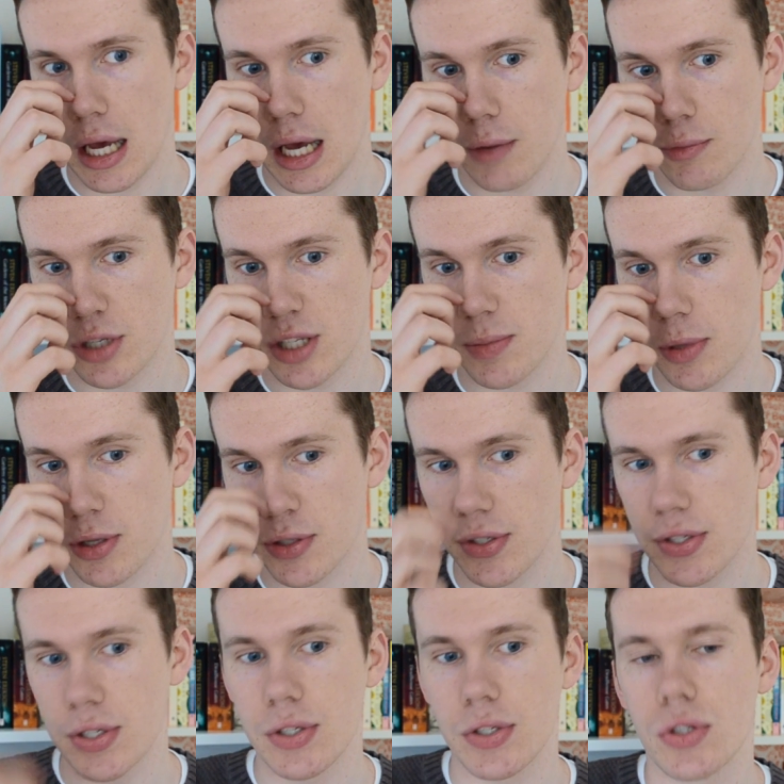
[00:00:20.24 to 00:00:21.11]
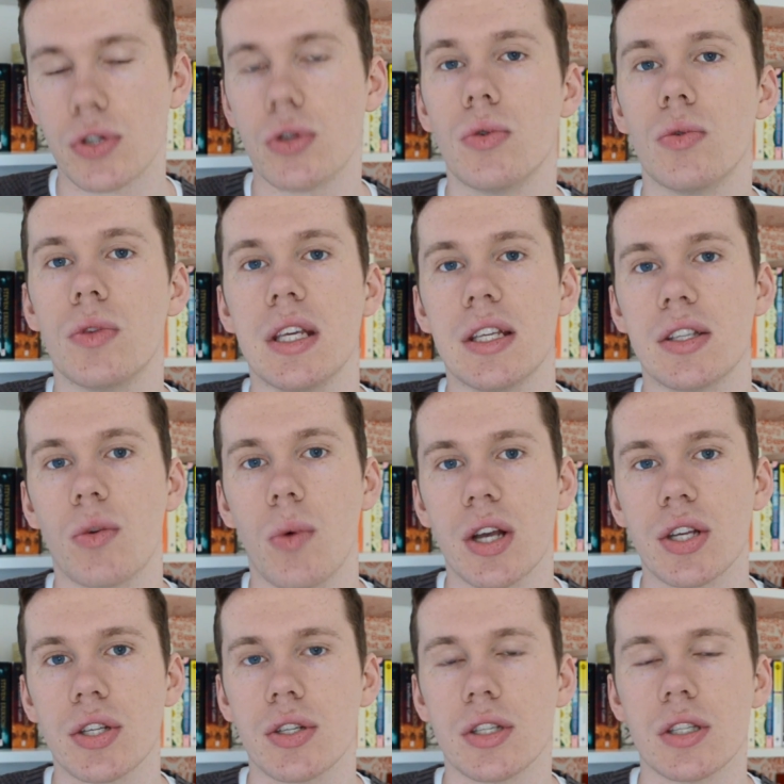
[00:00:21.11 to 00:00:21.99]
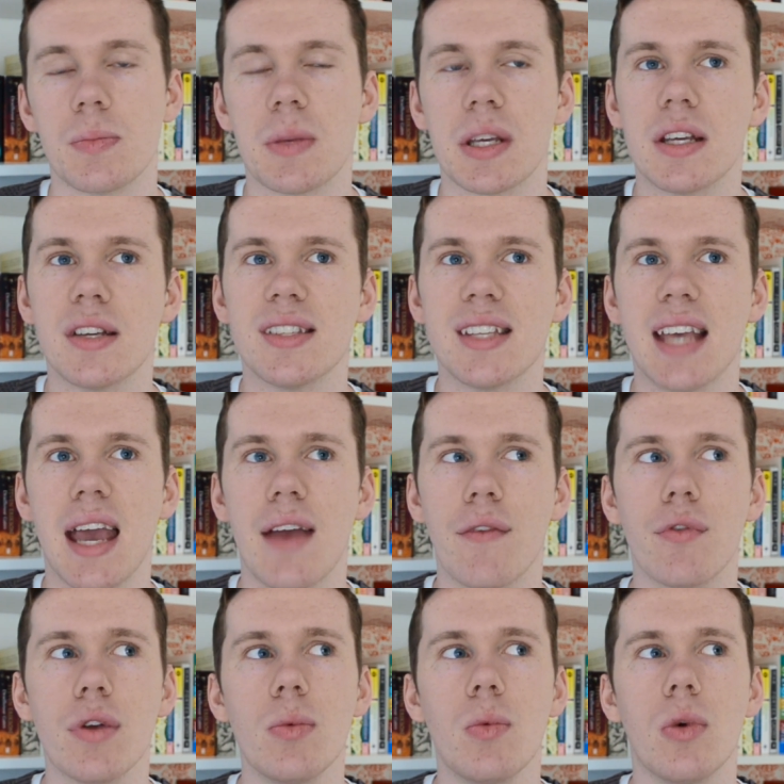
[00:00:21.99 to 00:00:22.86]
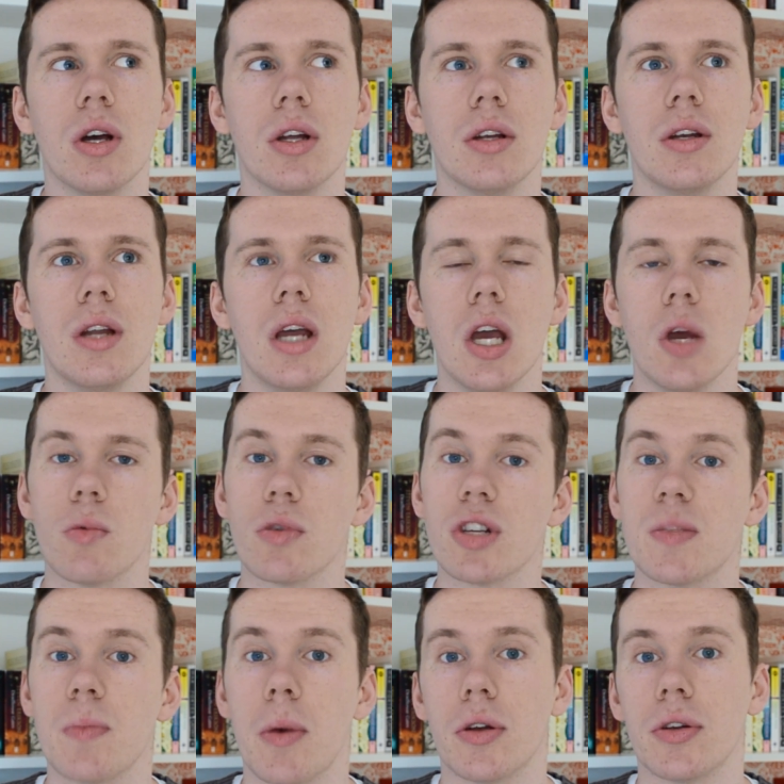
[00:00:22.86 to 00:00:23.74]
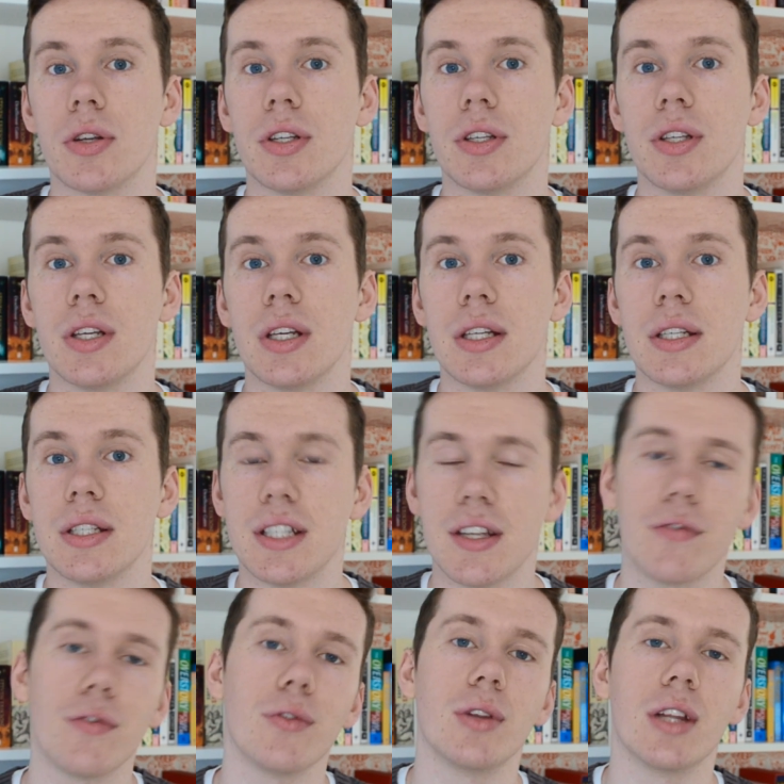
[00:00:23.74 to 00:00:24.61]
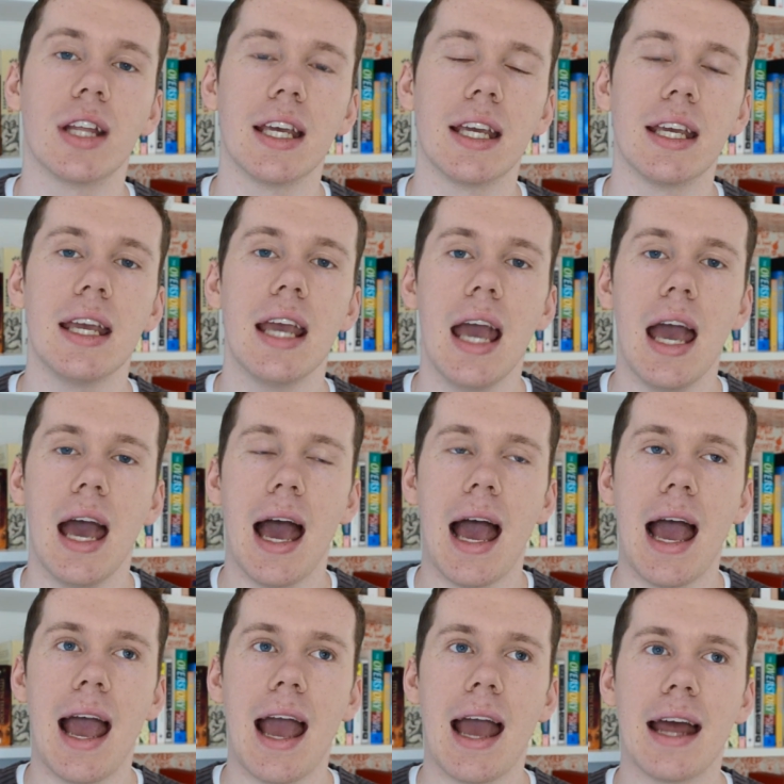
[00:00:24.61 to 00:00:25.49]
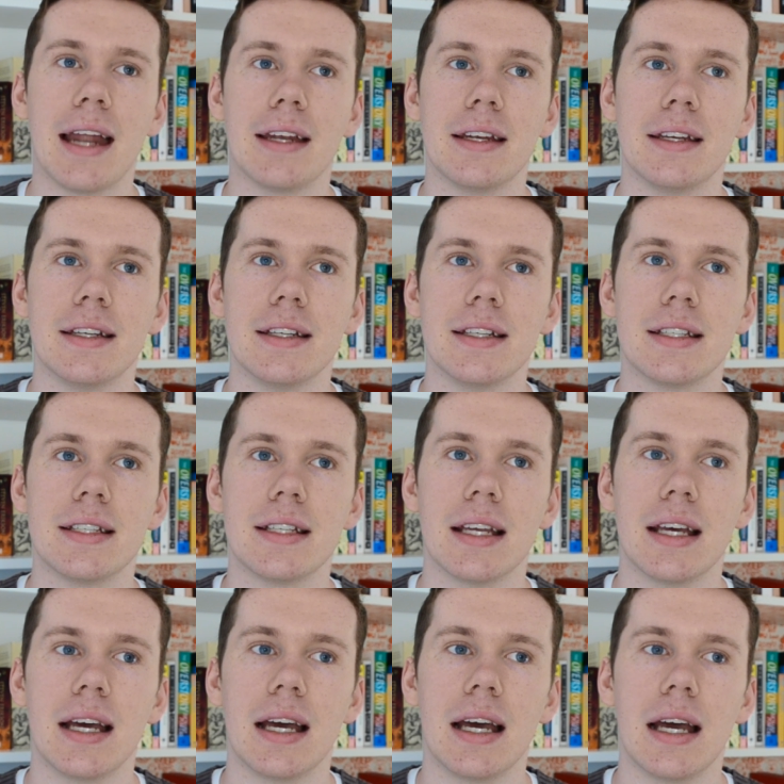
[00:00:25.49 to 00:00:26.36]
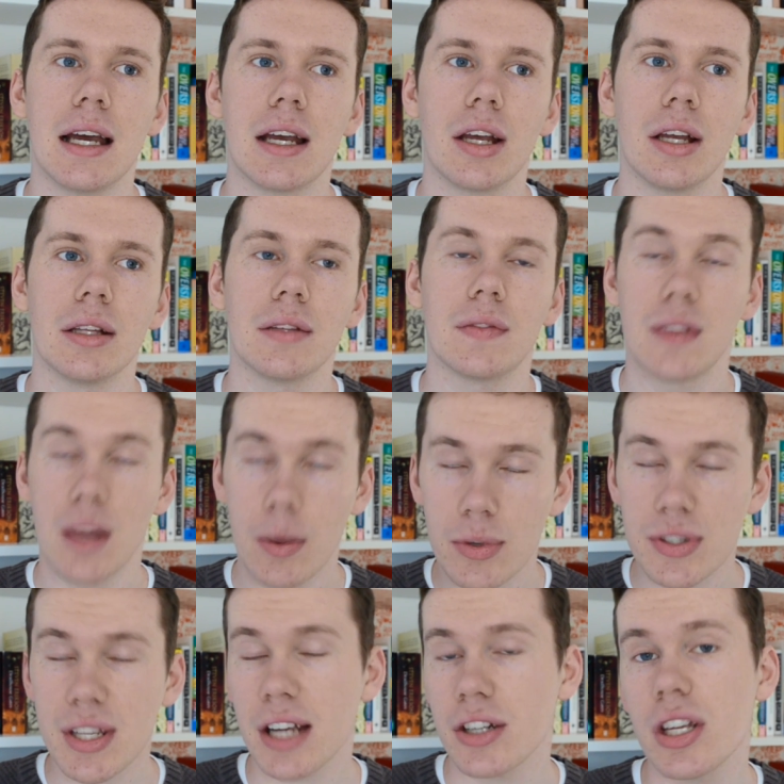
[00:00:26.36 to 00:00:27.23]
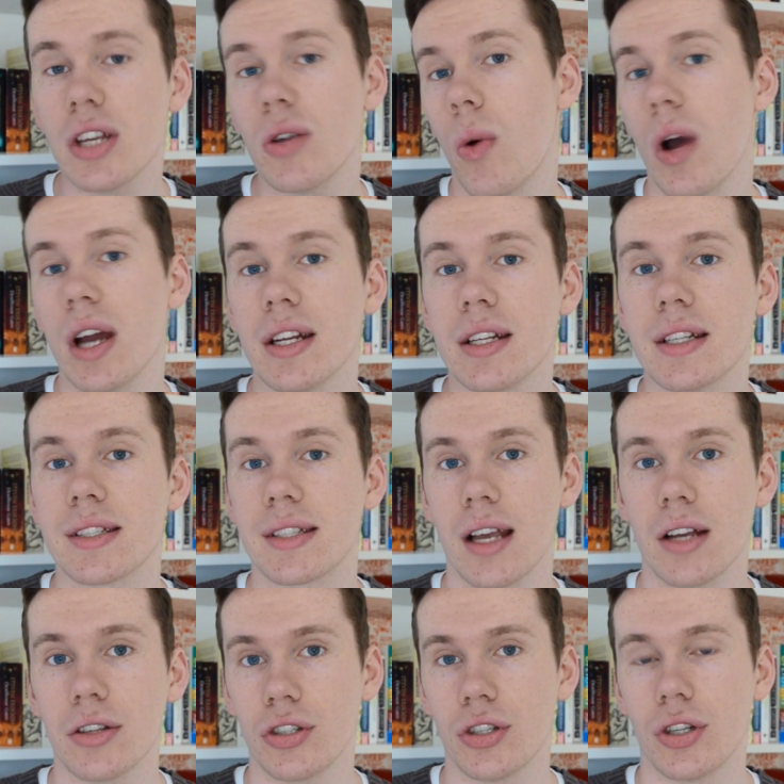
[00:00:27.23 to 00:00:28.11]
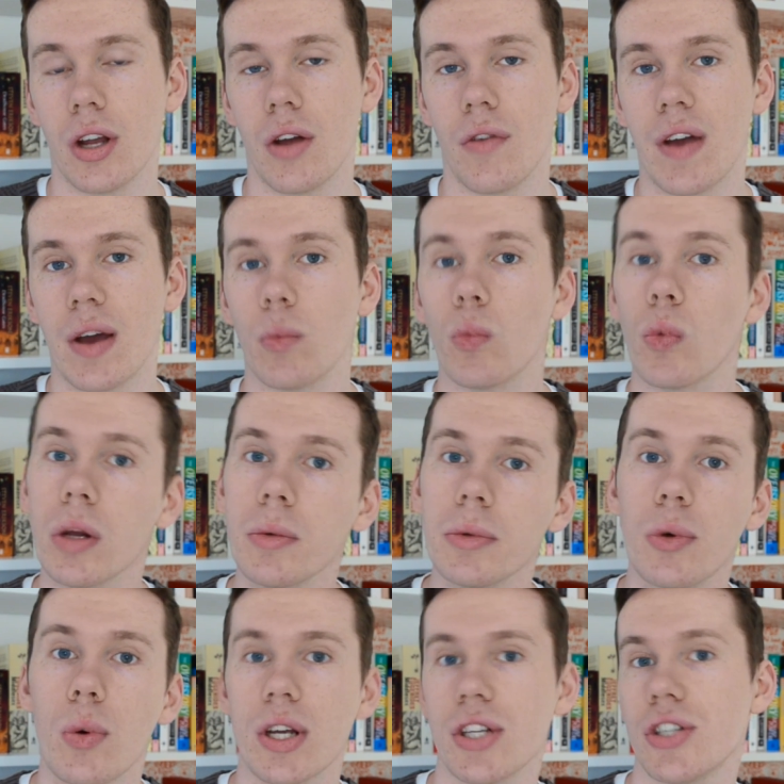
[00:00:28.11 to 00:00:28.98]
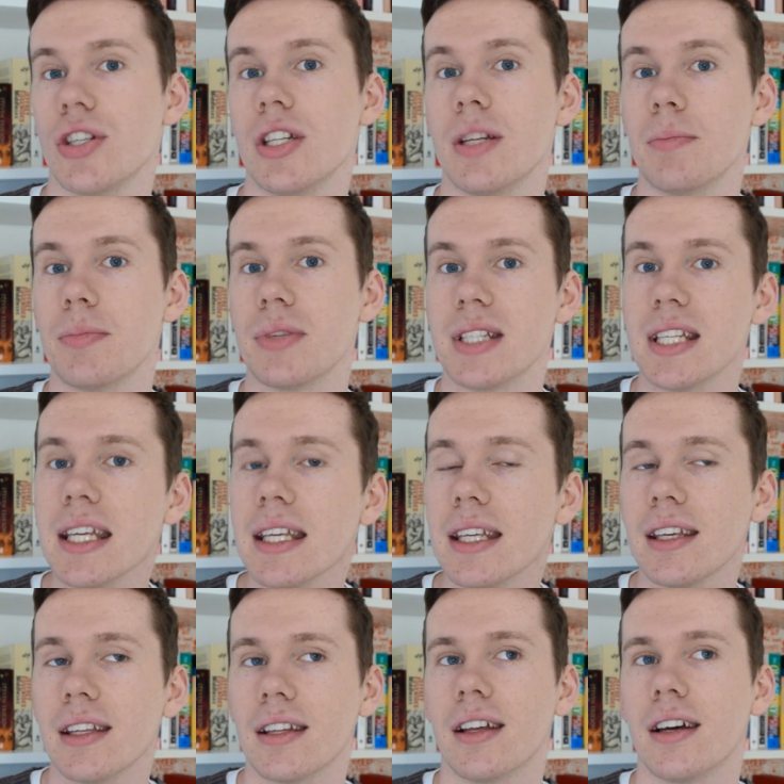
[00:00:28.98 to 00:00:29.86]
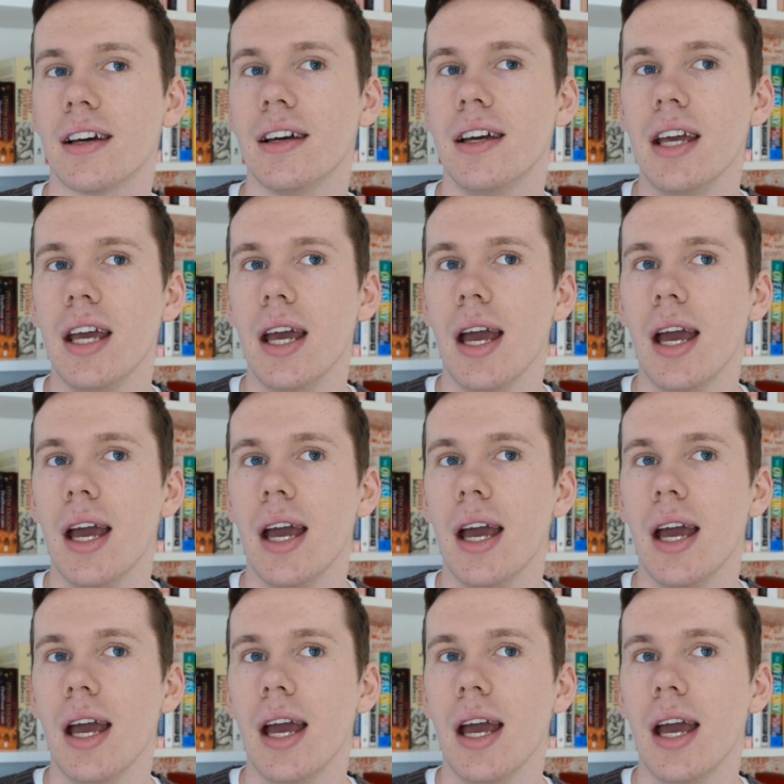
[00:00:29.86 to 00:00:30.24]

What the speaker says: responses to these questions, because everyone responded differently, and there was actually quite a discussion around one question in particular,